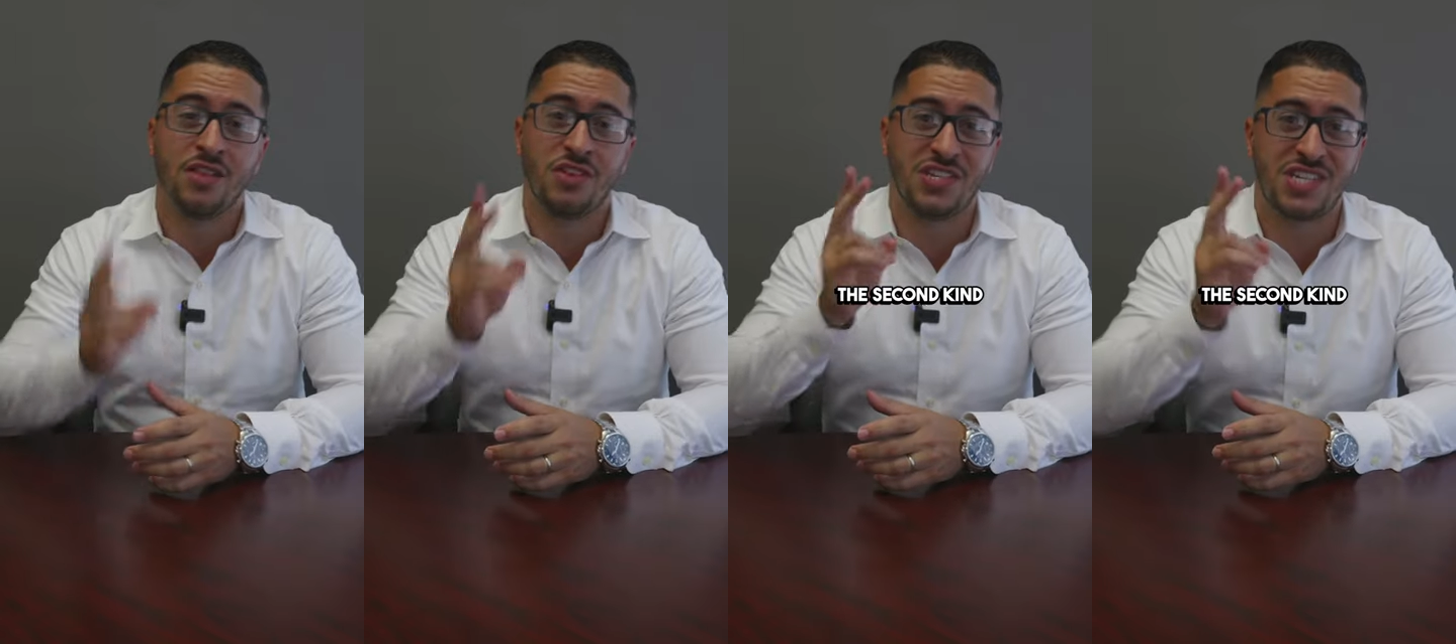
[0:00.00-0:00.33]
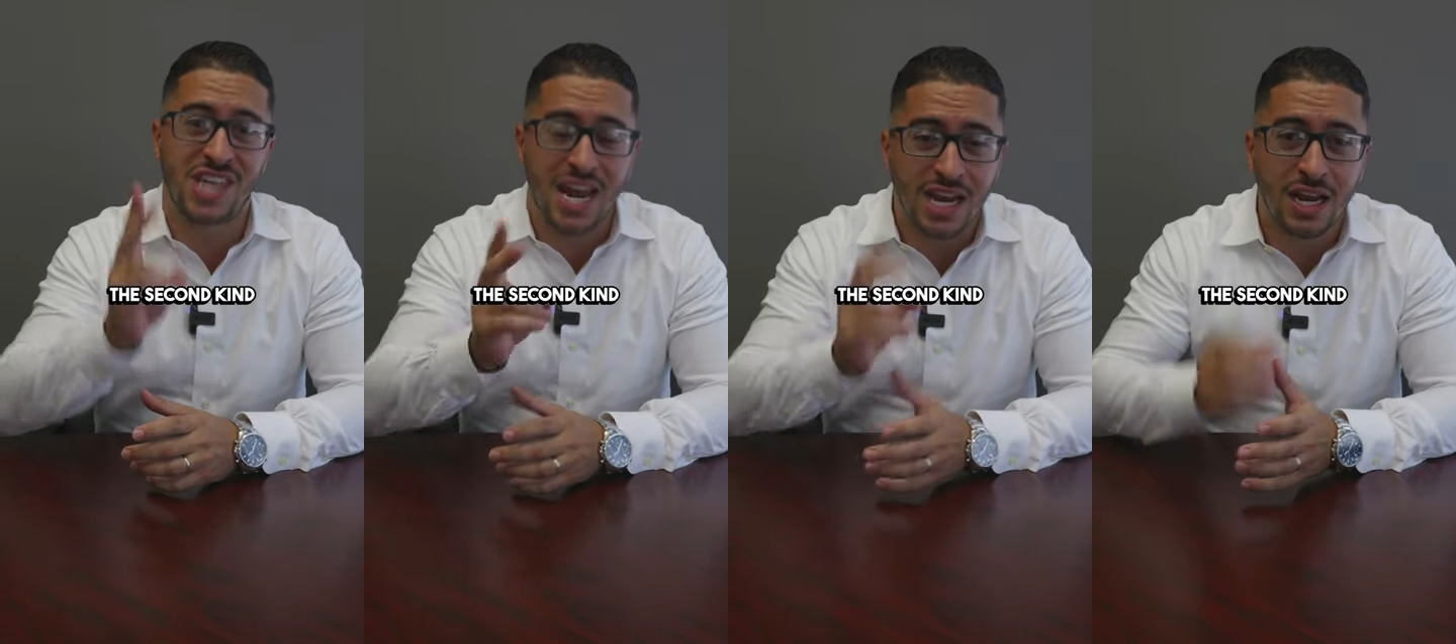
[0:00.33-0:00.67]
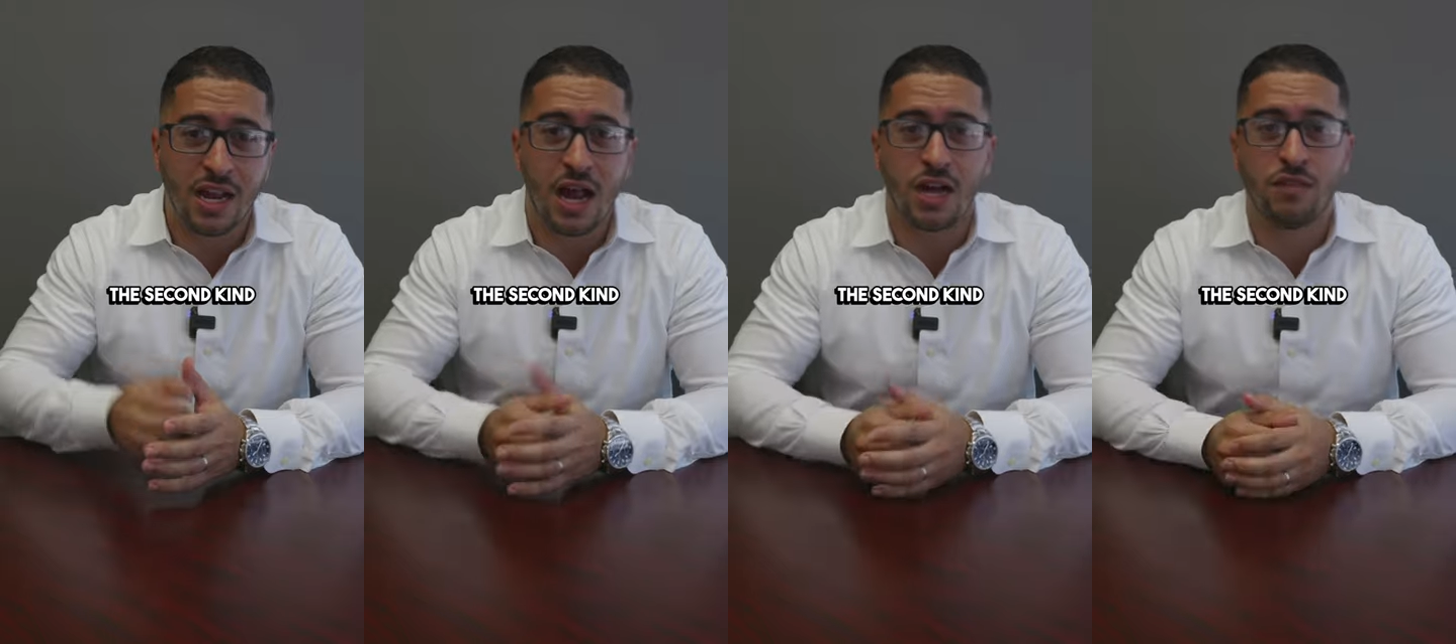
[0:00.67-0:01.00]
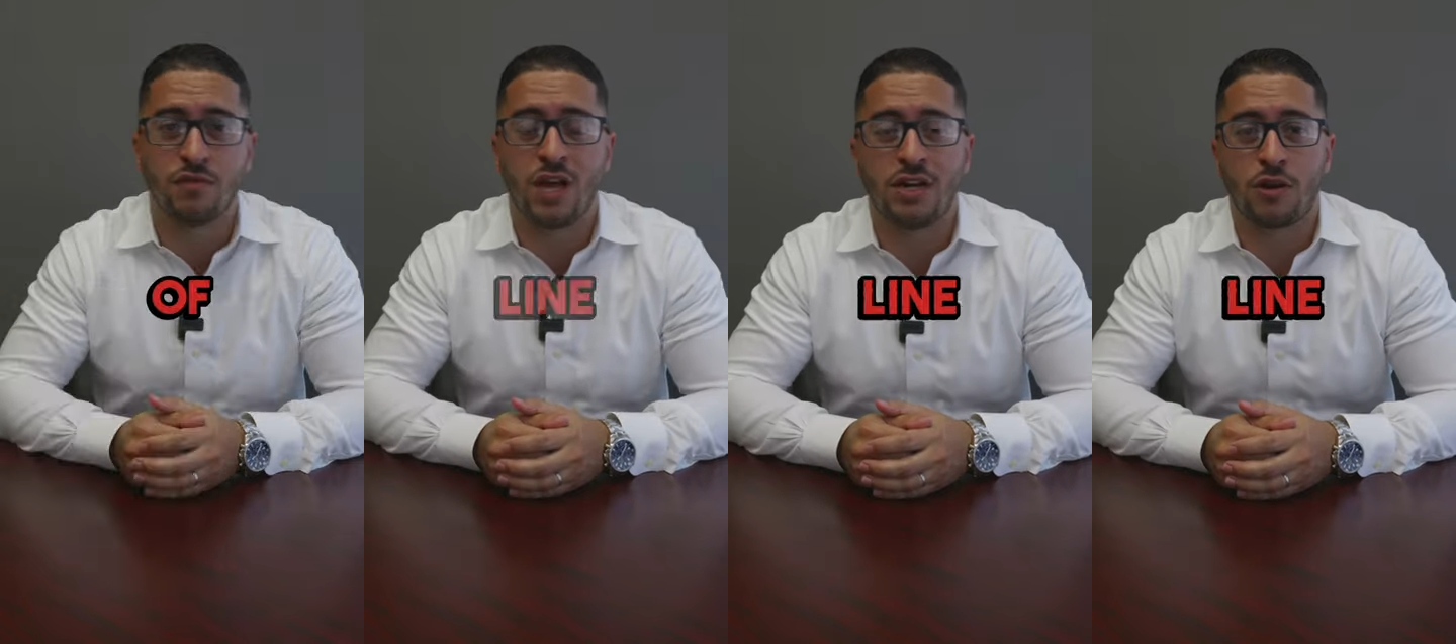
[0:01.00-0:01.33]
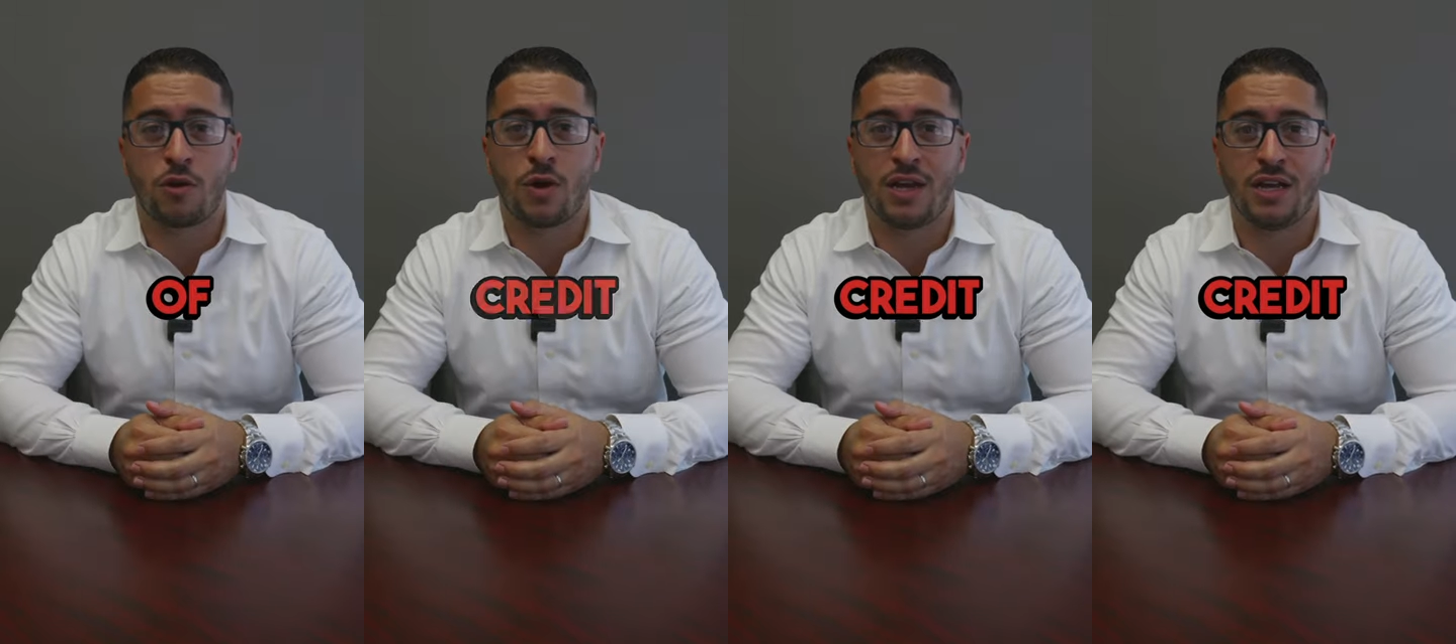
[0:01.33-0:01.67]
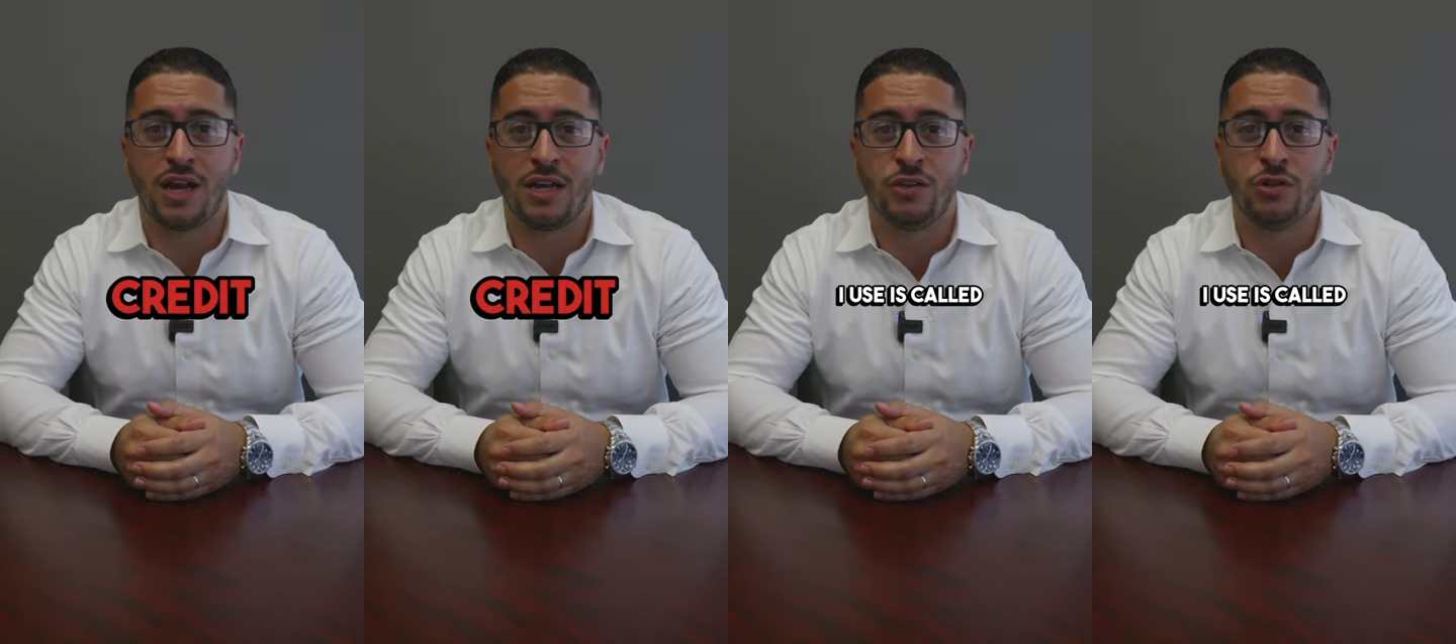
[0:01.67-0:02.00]
The second kind of line of credit
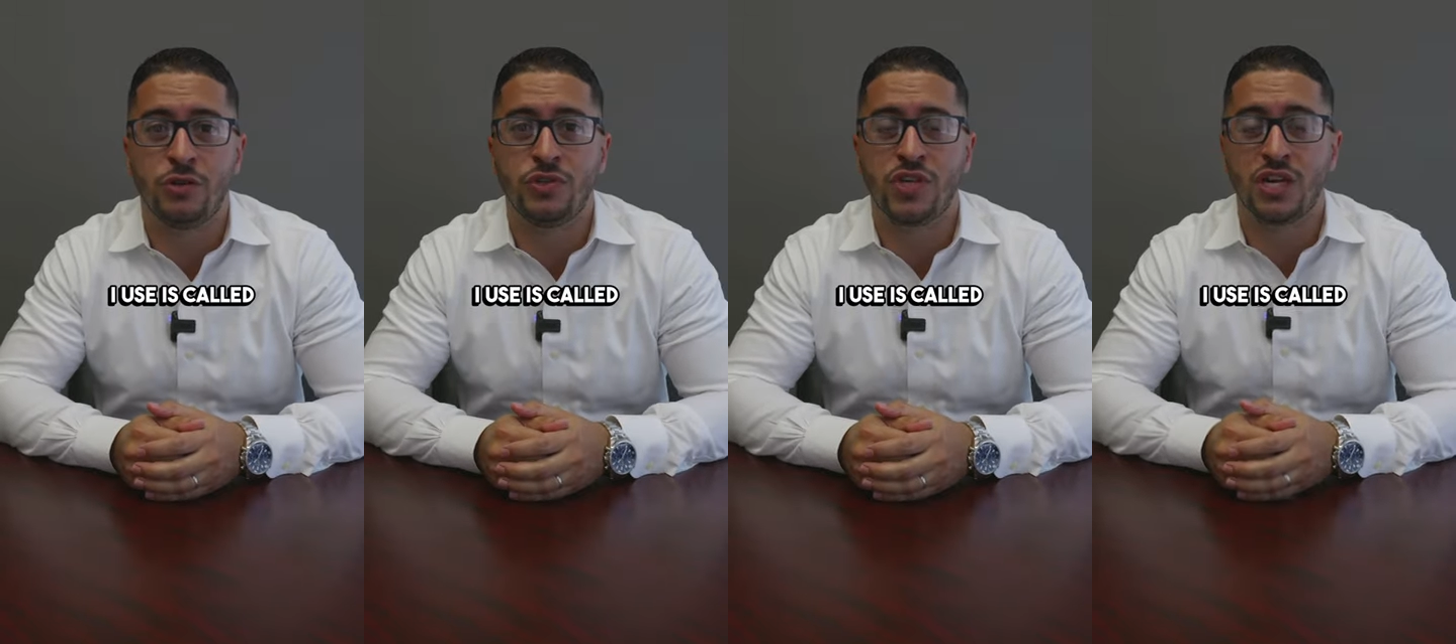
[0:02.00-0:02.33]
I use